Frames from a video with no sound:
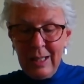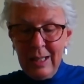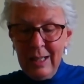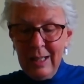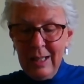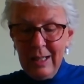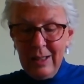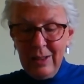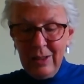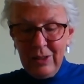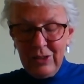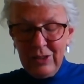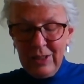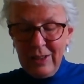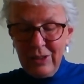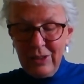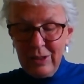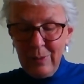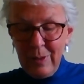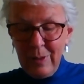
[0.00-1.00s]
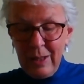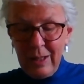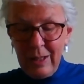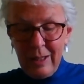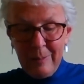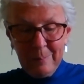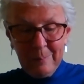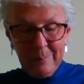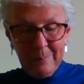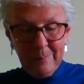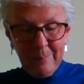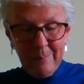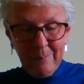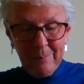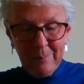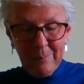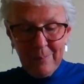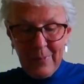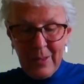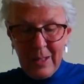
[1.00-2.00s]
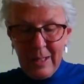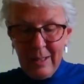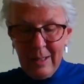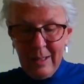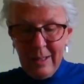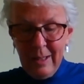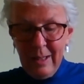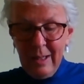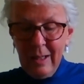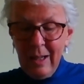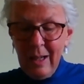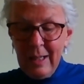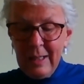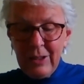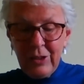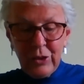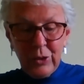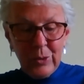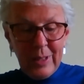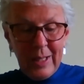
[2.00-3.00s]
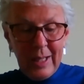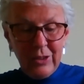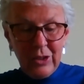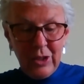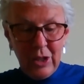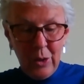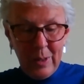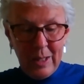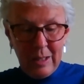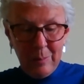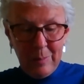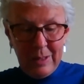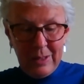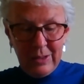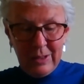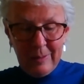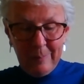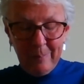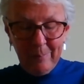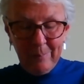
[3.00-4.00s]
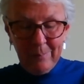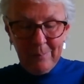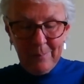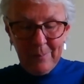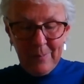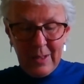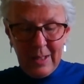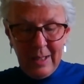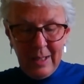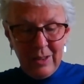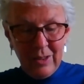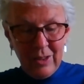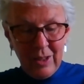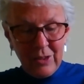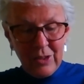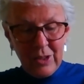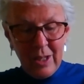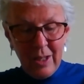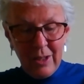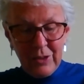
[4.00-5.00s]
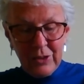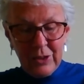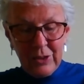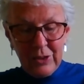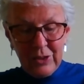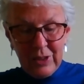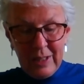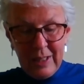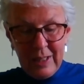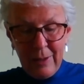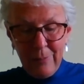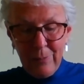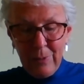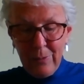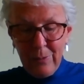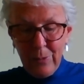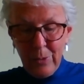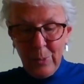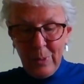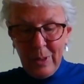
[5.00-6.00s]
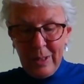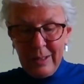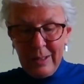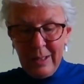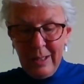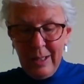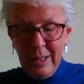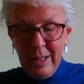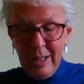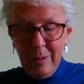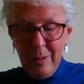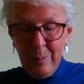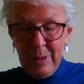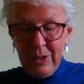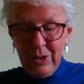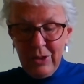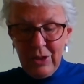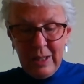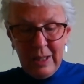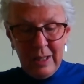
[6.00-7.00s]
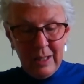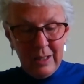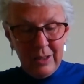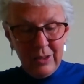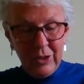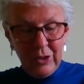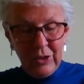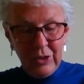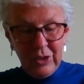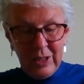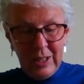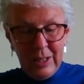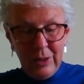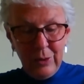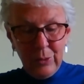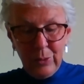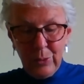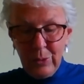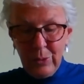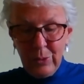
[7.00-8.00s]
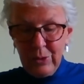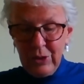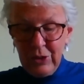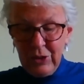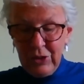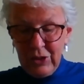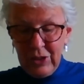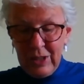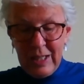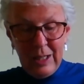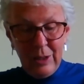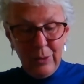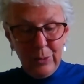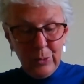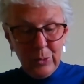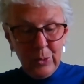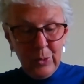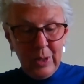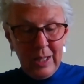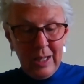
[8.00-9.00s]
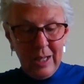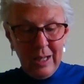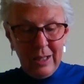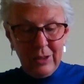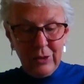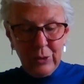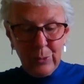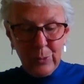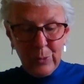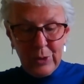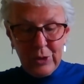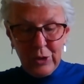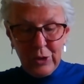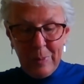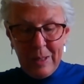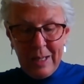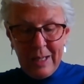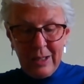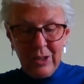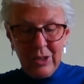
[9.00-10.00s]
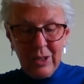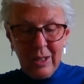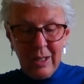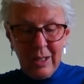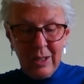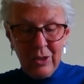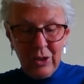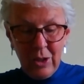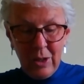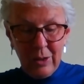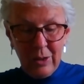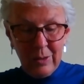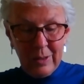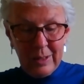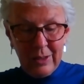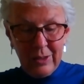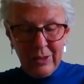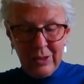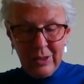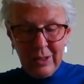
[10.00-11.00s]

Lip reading: and the sense of other. Kindness creates no enemies. It doesn't ask us to love everyone, but to learn to see through the eyes of respect and tolerance.